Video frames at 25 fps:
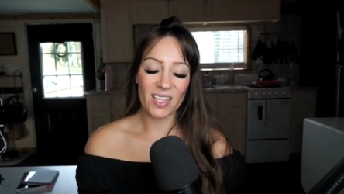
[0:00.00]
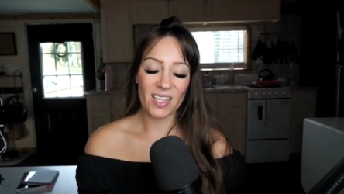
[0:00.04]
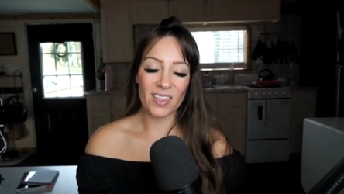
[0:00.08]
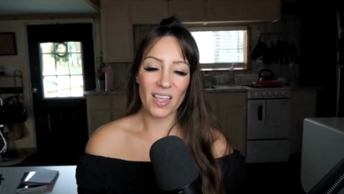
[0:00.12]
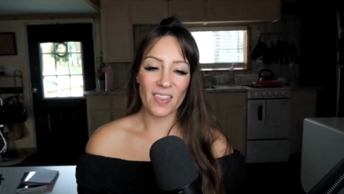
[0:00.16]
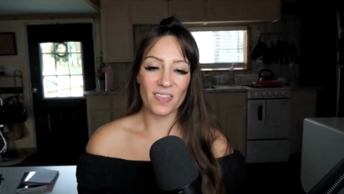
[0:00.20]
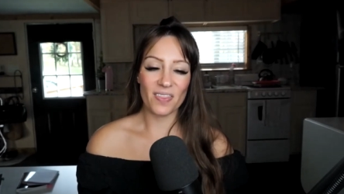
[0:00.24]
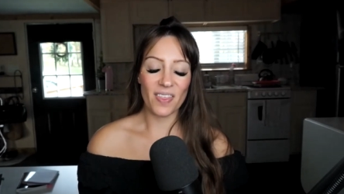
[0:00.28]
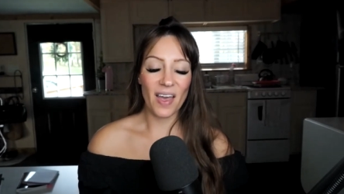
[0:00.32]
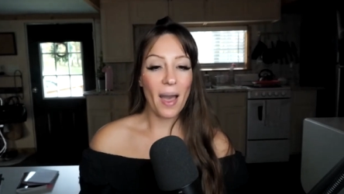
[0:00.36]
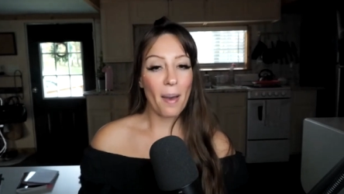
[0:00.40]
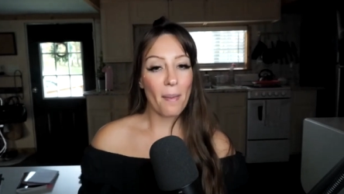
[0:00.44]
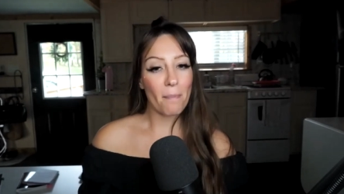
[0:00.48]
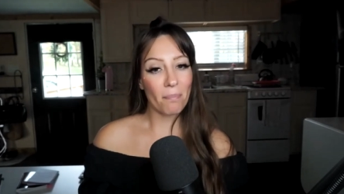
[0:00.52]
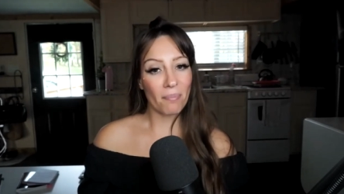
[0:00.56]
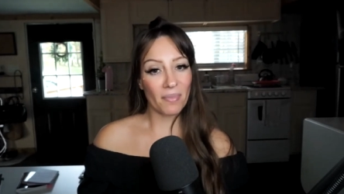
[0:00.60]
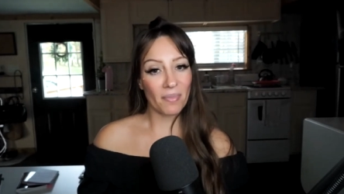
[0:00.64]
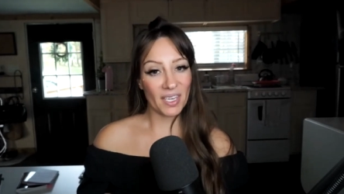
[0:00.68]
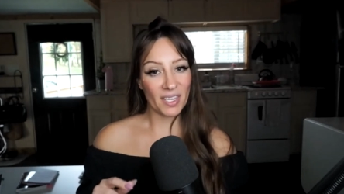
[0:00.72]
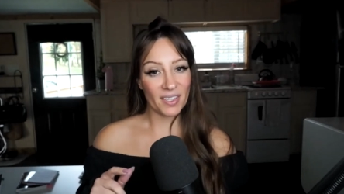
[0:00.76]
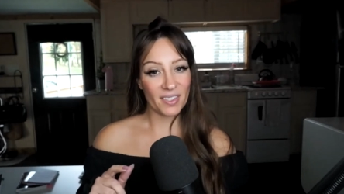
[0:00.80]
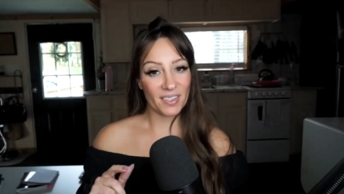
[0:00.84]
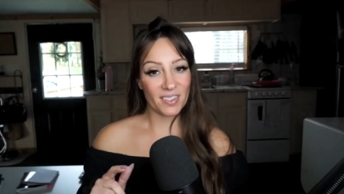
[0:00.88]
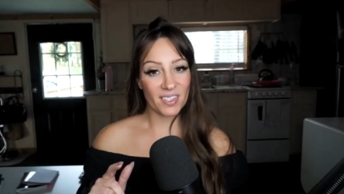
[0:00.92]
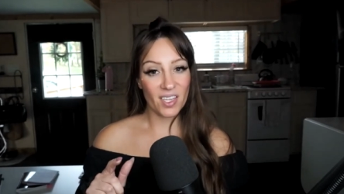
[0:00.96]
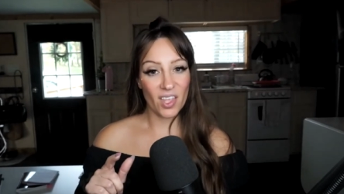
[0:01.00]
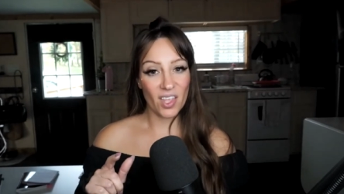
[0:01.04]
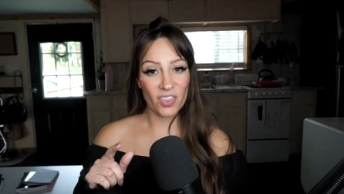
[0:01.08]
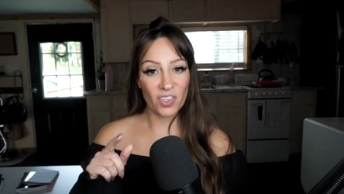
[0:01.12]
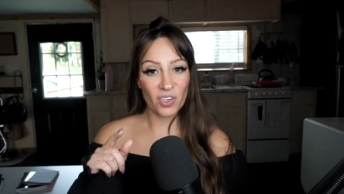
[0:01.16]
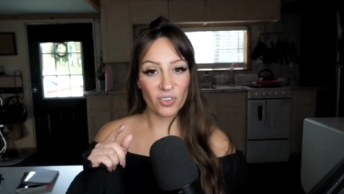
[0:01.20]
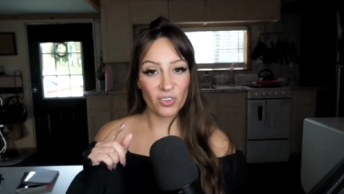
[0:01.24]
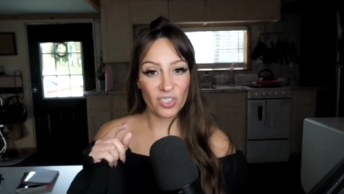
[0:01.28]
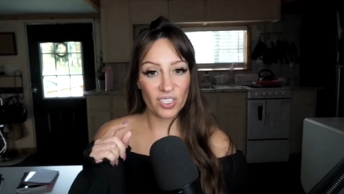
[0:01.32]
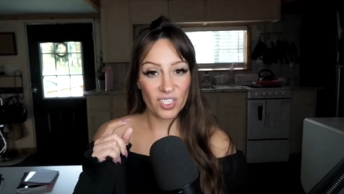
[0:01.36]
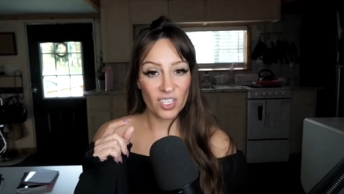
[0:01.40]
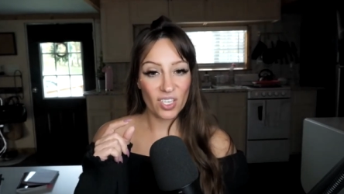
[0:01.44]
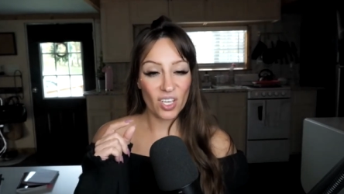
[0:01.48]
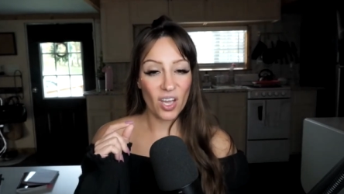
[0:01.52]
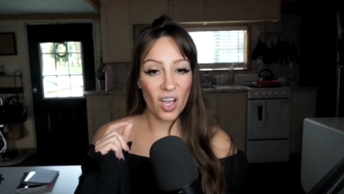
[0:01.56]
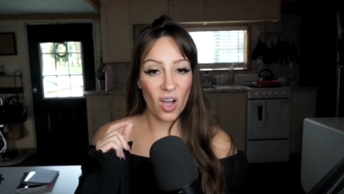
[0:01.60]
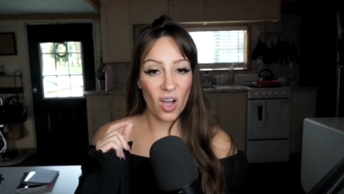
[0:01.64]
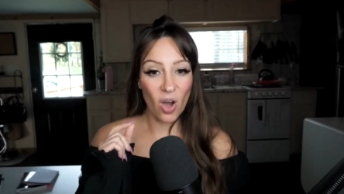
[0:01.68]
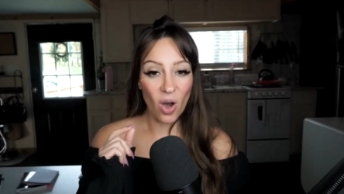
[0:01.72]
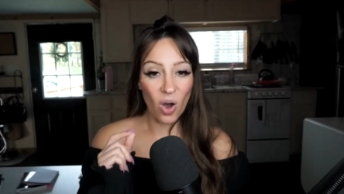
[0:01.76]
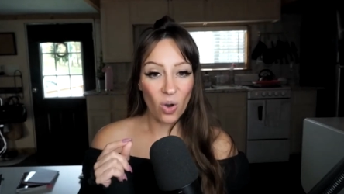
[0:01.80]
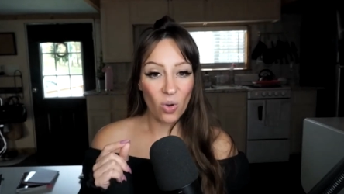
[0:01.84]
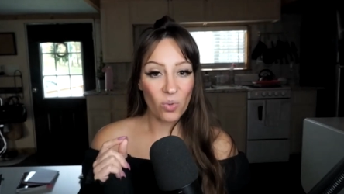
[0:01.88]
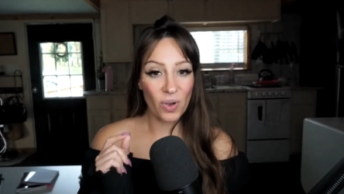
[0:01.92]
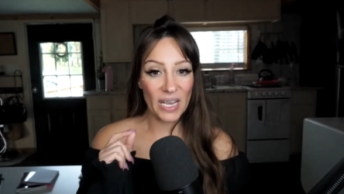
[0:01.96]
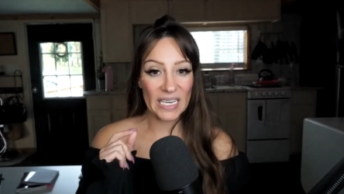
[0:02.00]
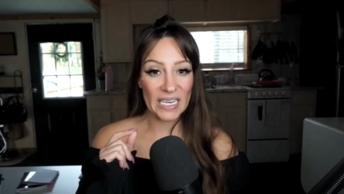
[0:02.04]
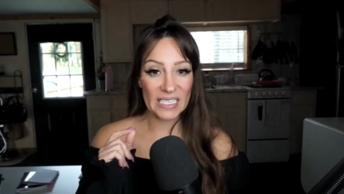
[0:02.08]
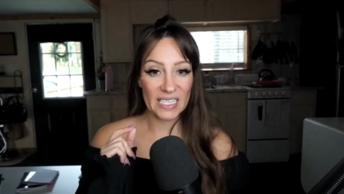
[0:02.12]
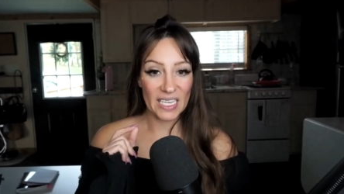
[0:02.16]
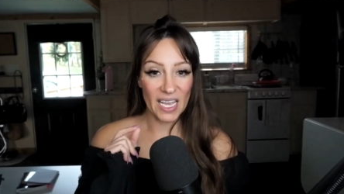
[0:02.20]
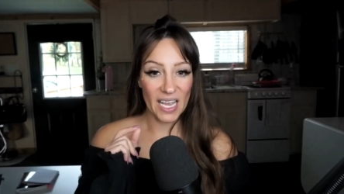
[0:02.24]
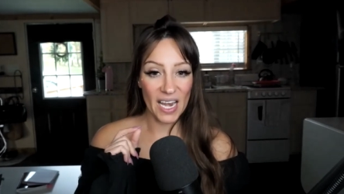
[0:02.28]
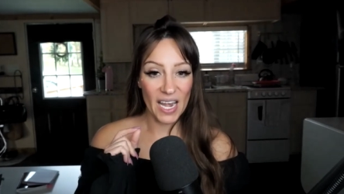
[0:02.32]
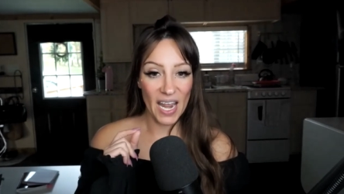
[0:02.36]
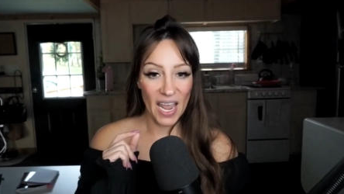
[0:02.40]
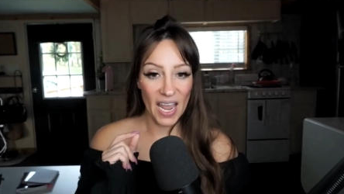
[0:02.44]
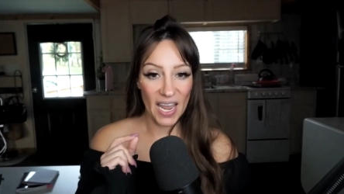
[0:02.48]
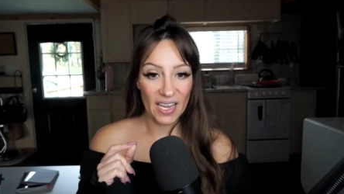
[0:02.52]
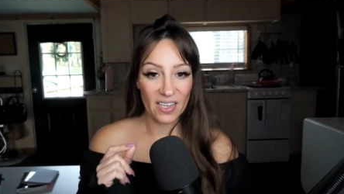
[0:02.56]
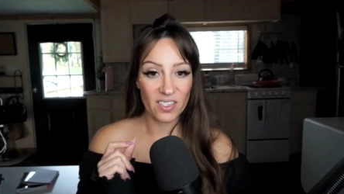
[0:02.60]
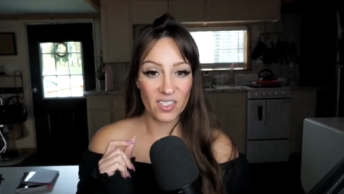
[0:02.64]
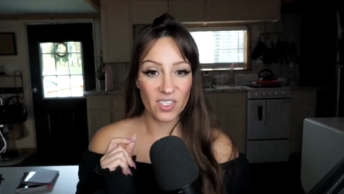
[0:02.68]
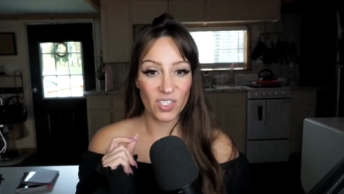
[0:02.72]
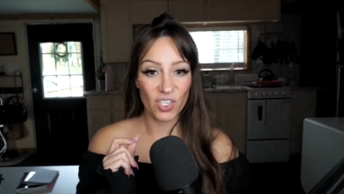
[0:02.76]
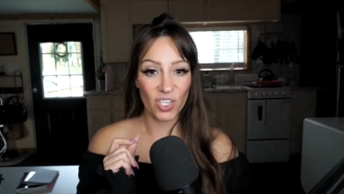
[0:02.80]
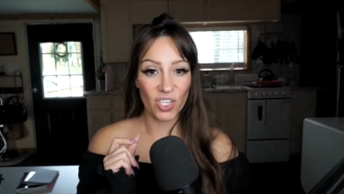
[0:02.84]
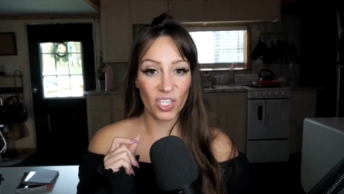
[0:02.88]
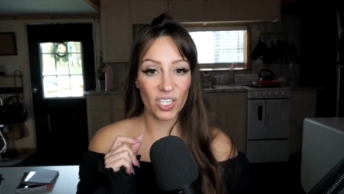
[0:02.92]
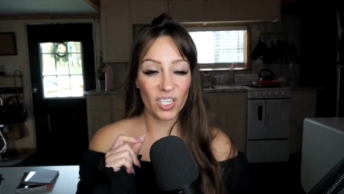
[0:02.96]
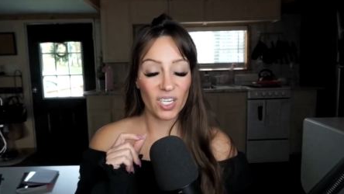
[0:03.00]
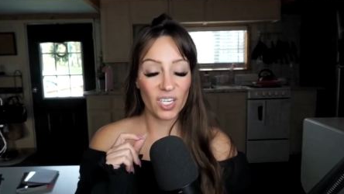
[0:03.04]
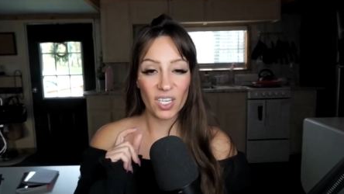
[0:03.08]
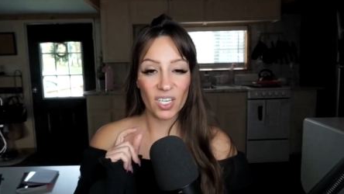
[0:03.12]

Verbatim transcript: and that that means there is always an answer